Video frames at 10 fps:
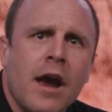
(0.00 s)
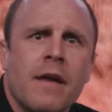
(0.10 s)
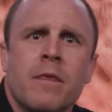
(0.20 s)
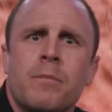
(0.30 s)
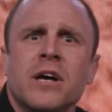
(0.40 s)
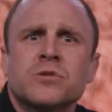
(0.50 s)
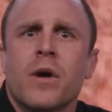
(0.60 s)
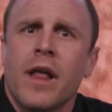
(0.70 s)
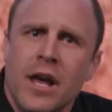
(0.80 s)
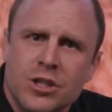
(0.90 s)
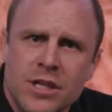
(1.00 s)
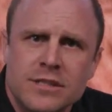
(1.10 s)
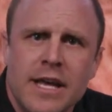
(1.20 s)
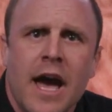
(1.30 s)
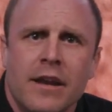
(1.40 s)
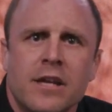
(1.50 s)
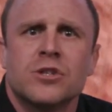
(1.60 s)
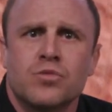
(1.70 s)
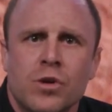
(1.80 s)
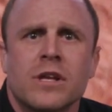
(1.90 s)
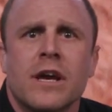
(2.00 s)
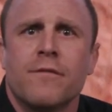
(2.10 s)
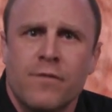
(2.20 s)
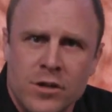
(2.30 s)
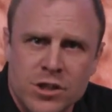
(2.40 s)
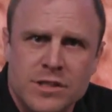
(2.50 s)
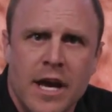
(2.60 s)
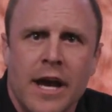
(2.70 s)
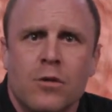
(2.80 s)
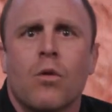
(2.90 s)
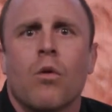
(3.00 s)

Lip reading: And the best way to hedge against that is really a fungicide